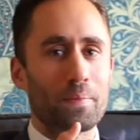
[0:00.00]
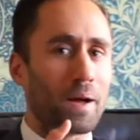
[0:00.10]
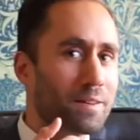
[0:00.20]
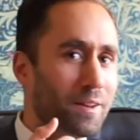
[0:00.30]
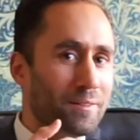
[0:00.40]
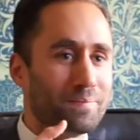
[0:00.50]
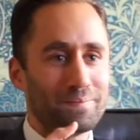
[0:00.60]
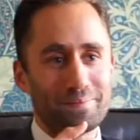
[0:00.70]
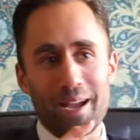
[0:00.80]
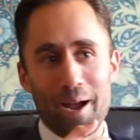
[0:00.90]
I first
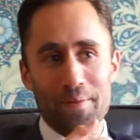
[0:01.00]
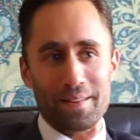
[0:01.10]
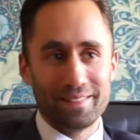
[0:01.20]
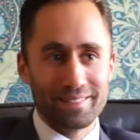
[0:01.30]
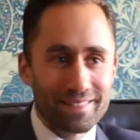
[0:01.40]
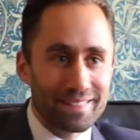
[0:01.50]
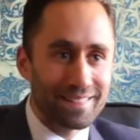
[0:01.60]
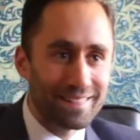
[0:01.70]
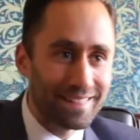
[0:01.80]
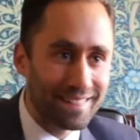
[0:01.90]
found out about
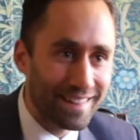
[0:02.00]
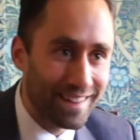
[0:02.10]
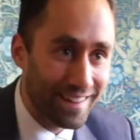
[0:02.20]
it.